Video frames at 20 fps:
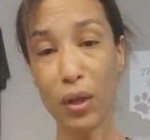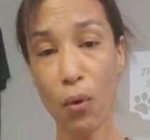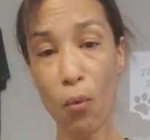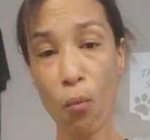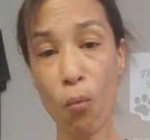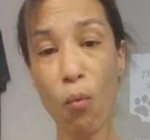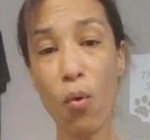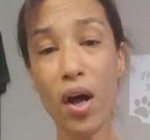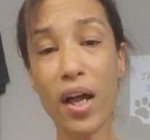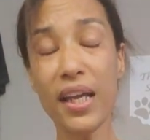
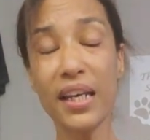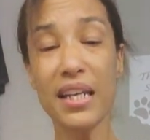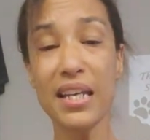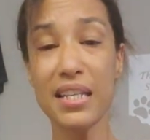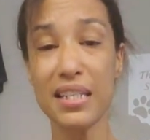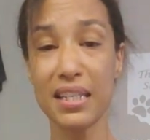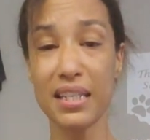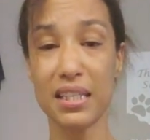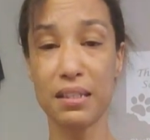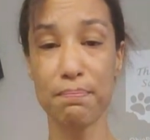One
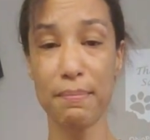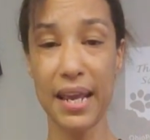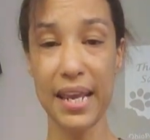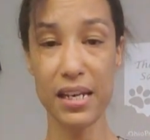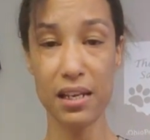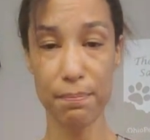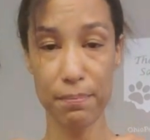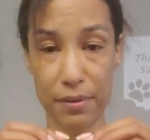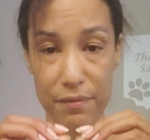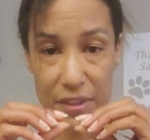is it's
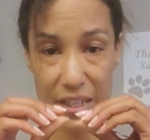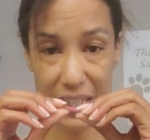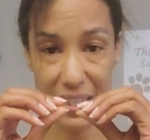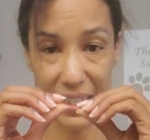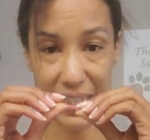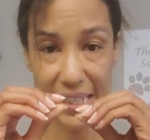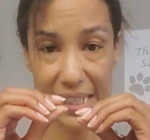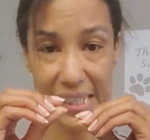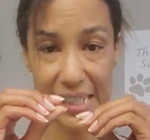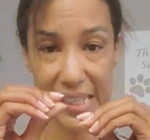made up of these
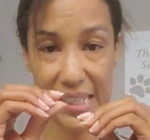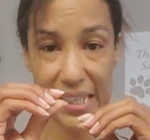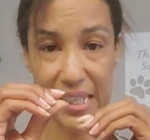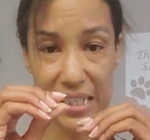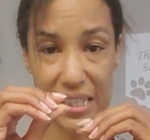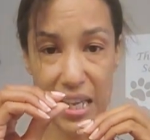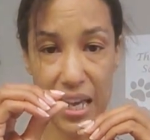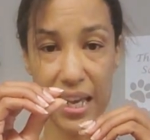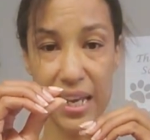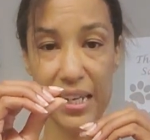
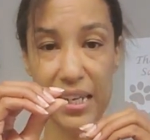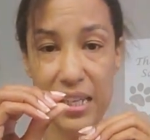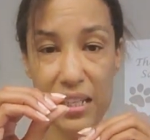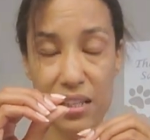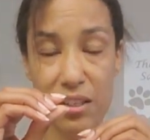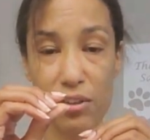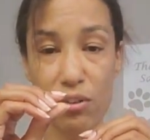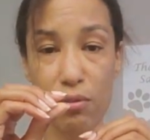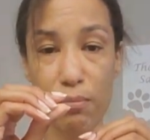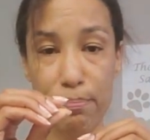teeny tiny
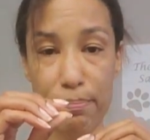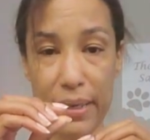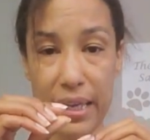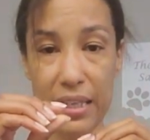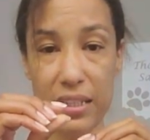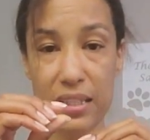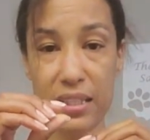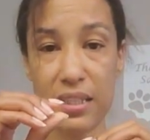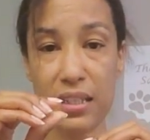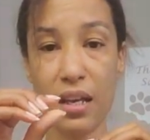little
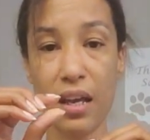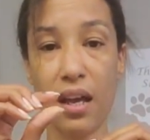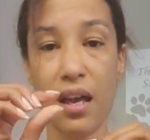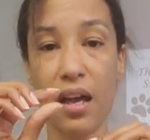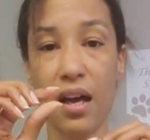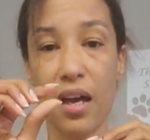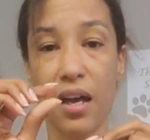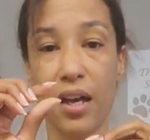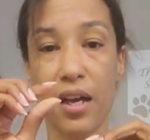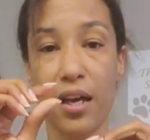bits
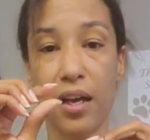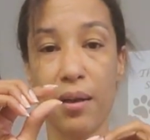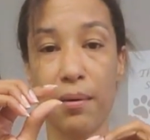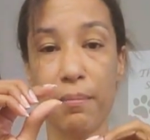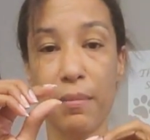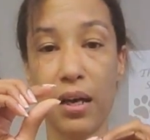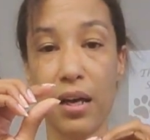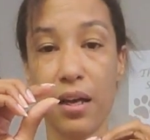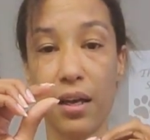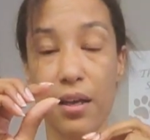
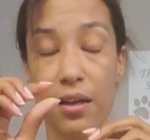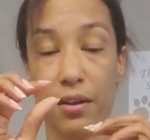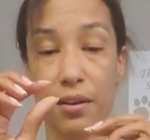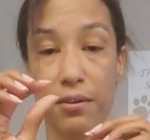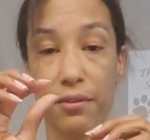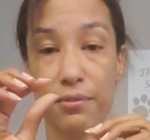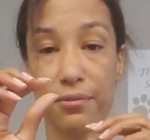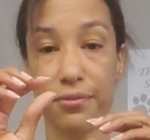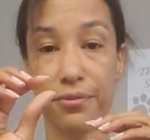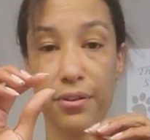
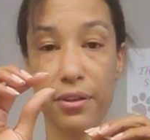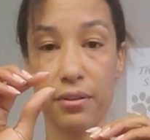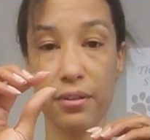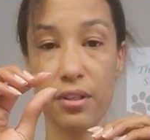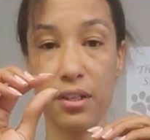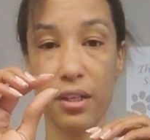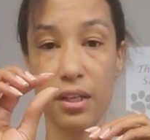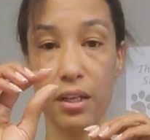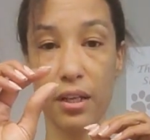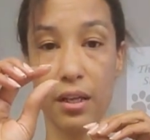of
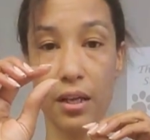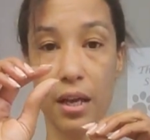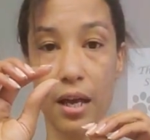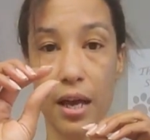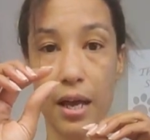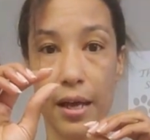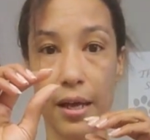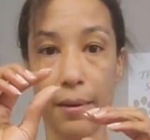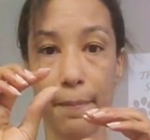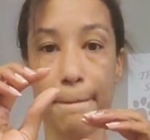
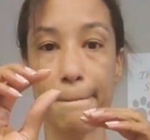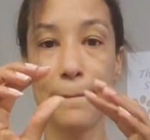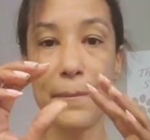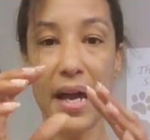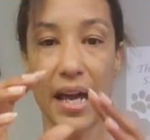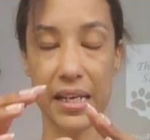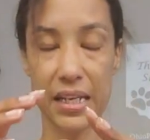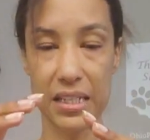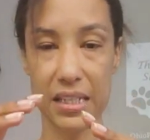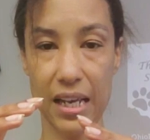
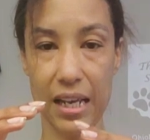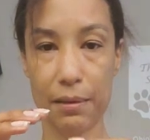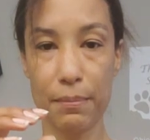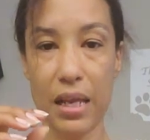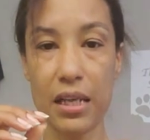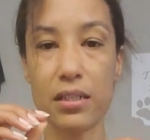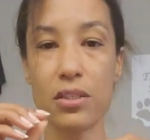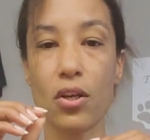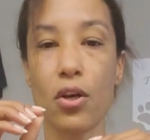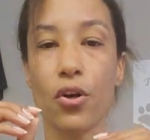body
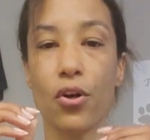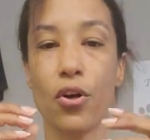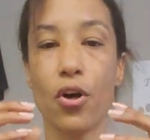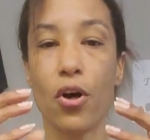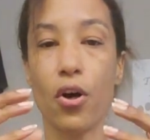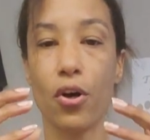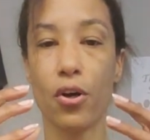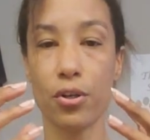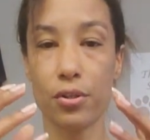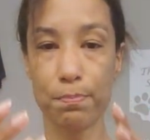segments
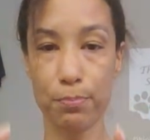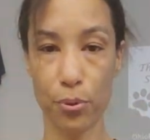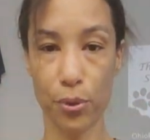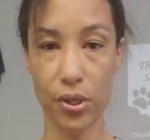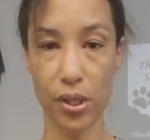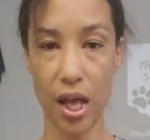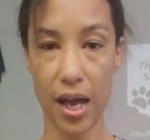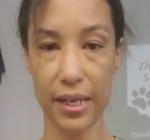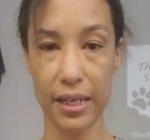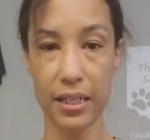called
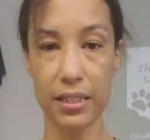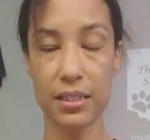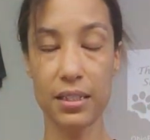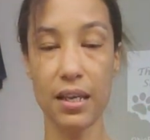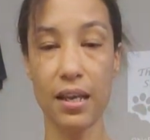proglottids,